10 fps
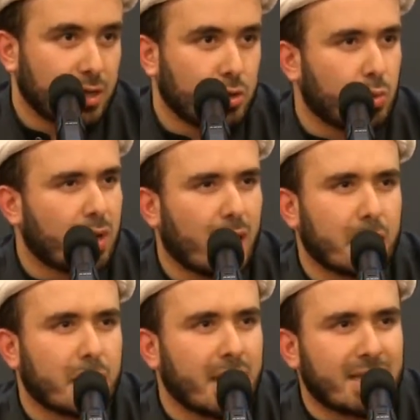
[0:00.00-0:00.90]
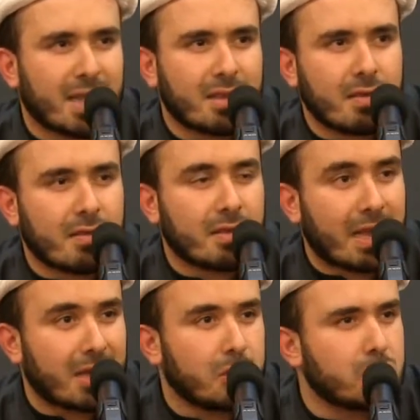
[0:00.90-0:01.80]
do not think that
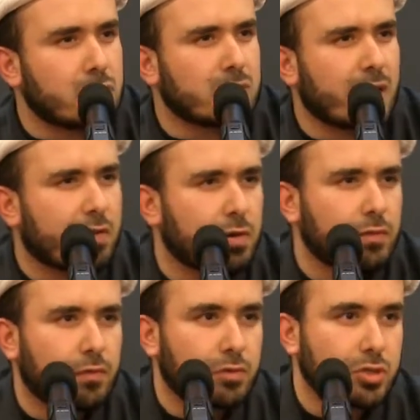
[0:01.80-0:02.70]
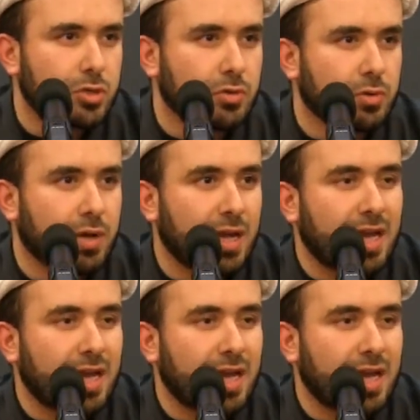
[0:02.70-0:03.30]
that usury is good for you.